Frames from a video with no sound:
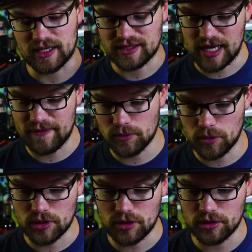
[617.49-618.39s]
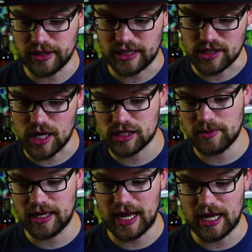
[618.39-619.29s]
saved the world, and Dr.
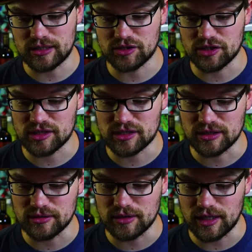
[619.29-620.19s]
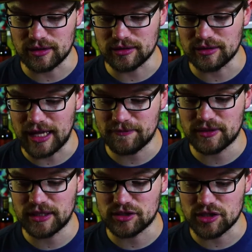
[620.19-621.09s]
Manhattan just
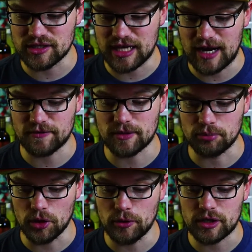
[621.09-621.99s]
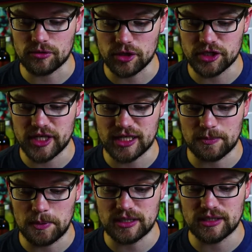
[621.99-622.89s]
left it just after blowing Rorschach
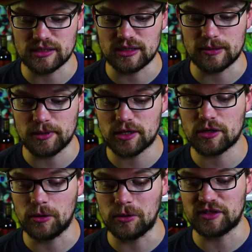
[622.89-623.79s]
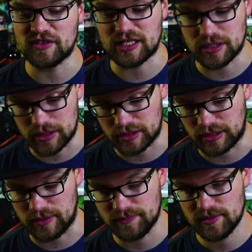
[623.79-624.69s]
to pieces in the bitter cold of
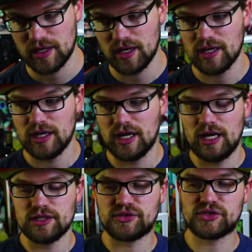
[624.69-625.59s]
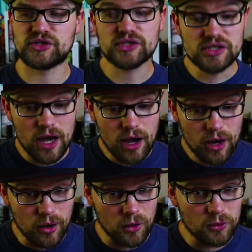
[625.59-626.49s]
Antarctica.
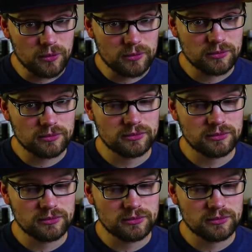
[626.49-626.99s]
So,